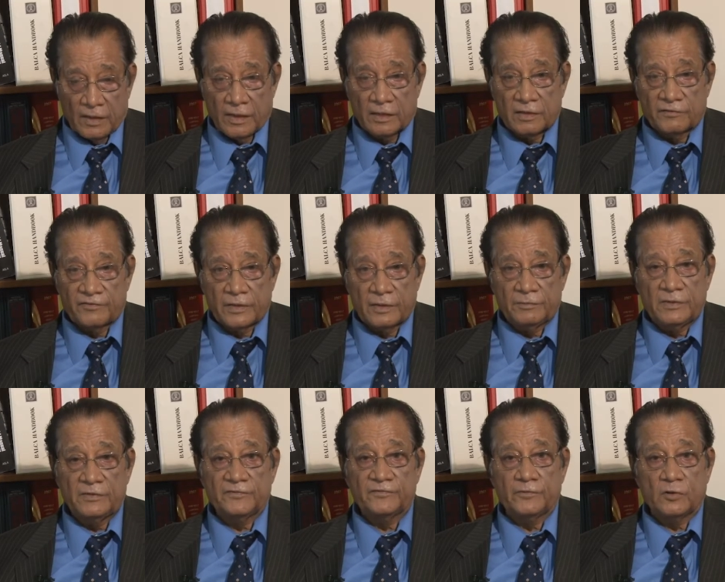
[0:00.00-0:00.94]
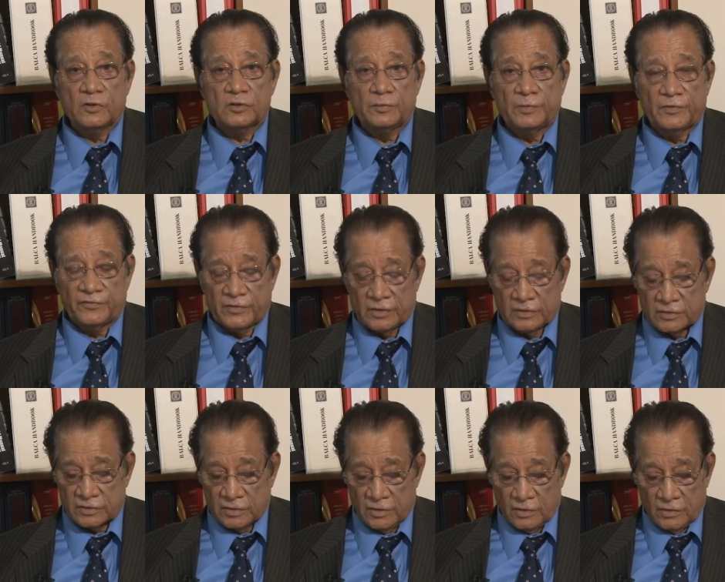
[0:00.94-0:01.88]
and the family fourth
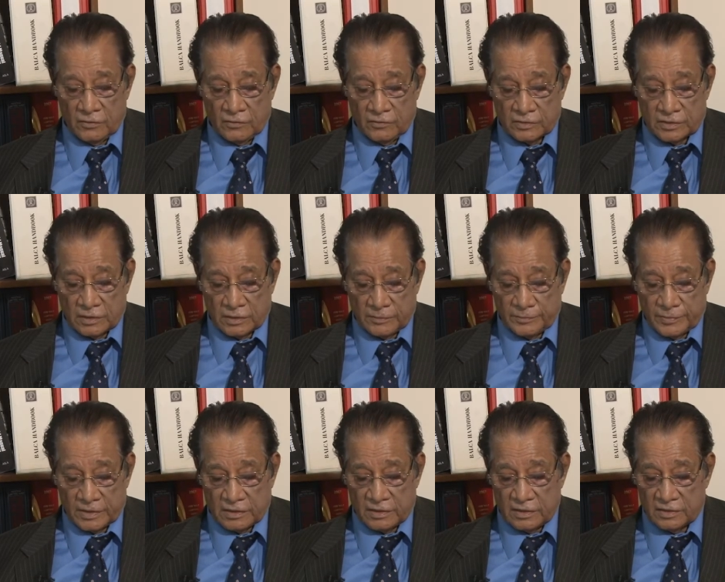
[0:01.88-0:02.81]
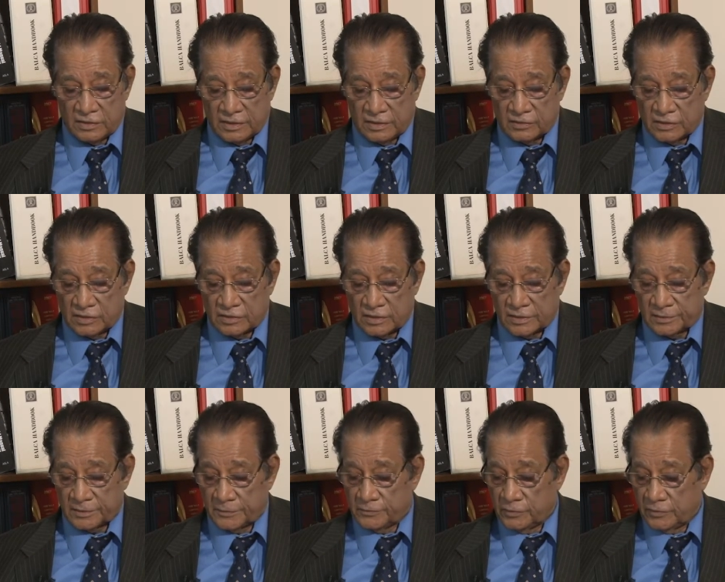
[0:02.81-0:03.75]
preference which are the brothers and
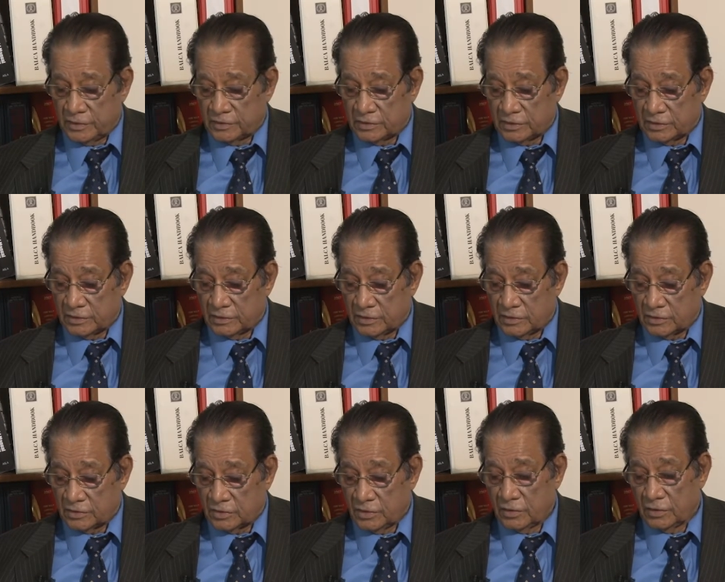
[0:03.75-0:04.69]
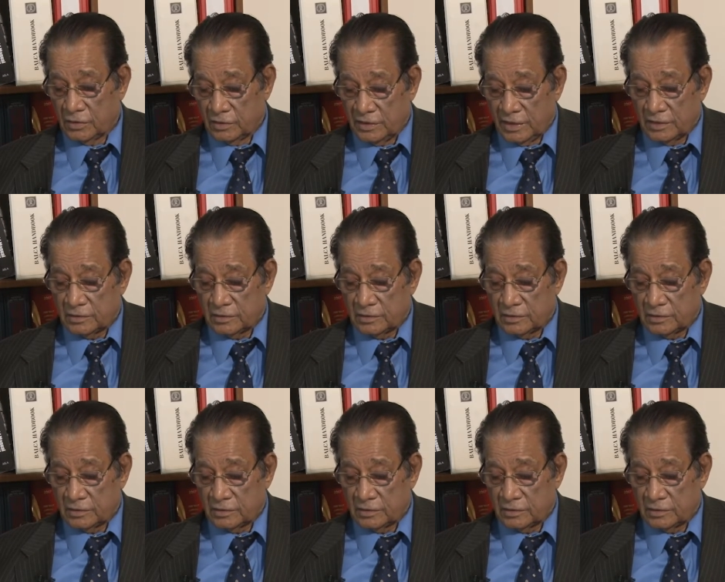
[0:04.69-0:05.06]
sisters of US citizens that